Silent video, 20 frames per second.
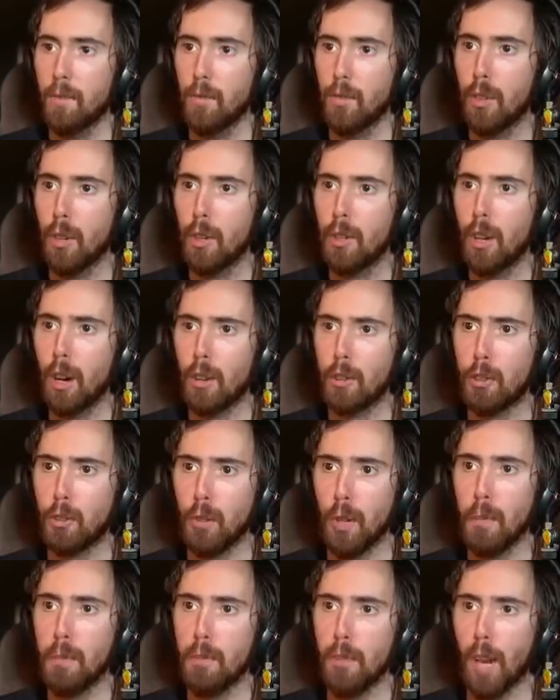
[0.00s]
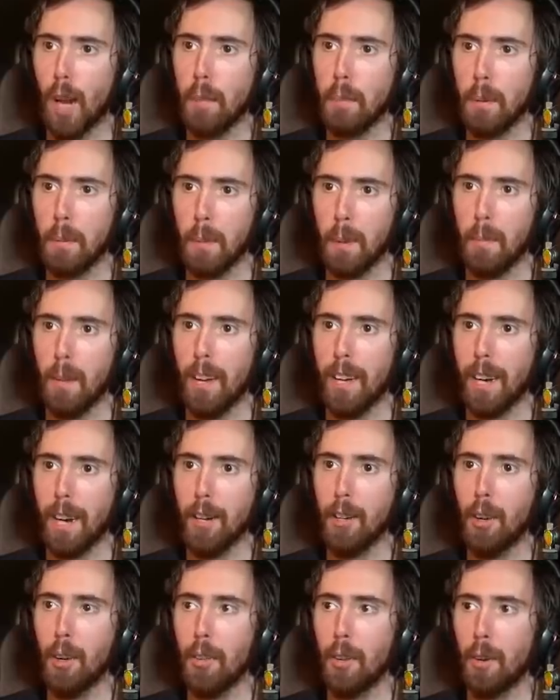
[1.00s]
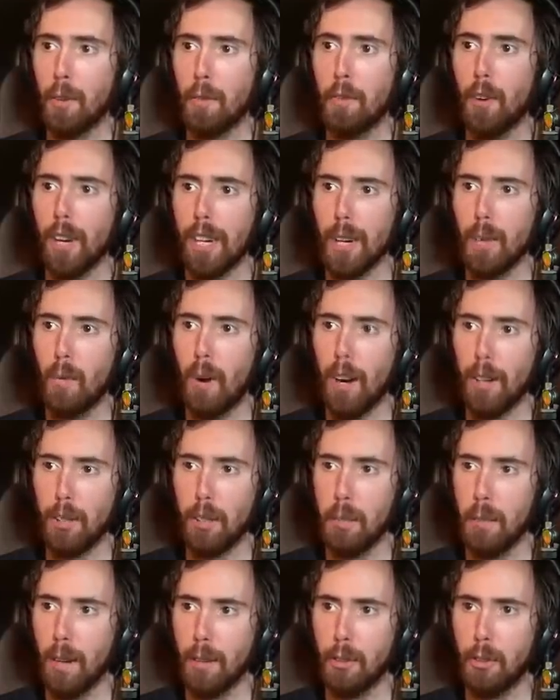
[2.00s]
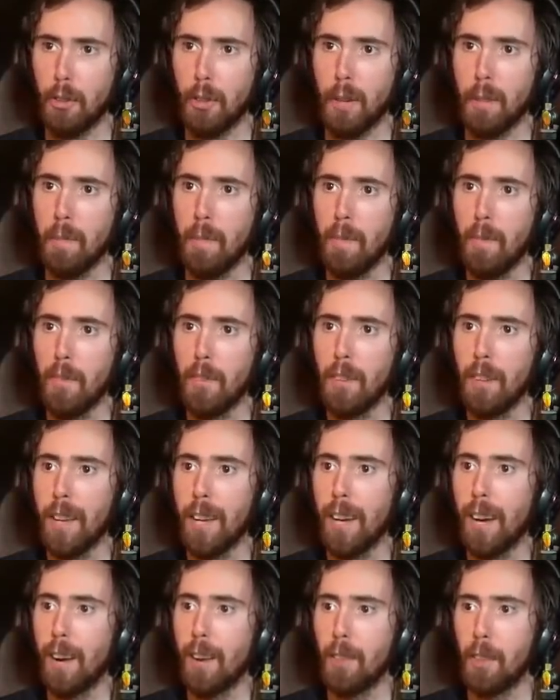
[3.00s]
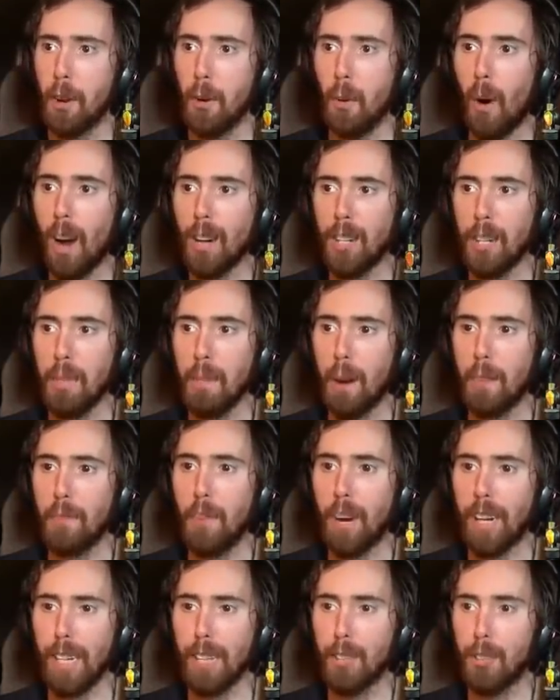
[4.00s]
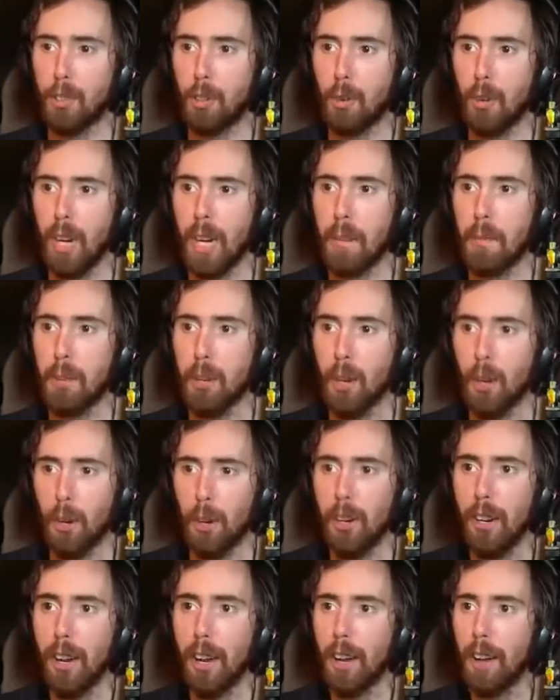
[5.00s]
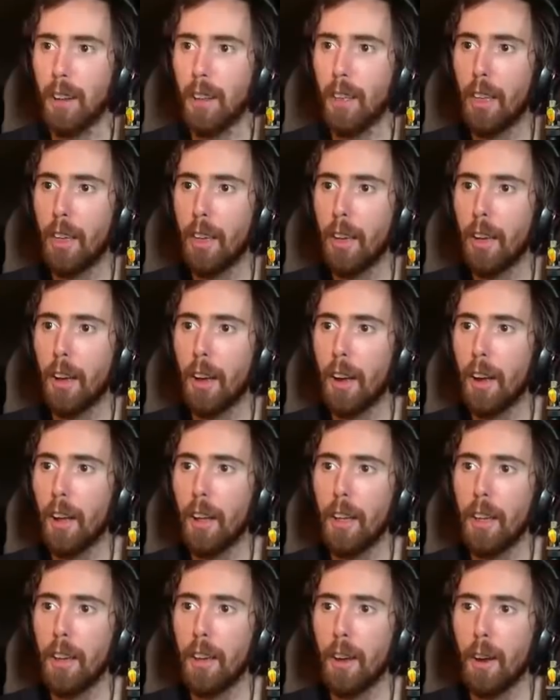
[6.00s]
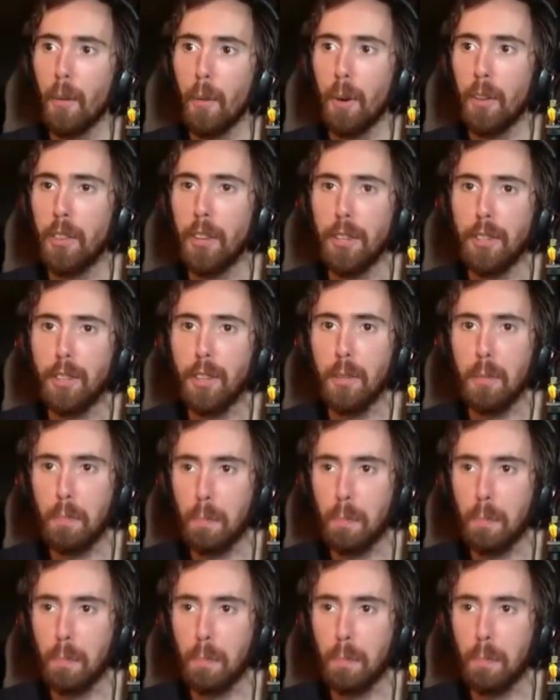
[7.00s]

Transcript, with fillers: Dude, they're stream sniping me, man. I know they're fucking watching my stream. They're watching my fucking stream, dude. What this I is?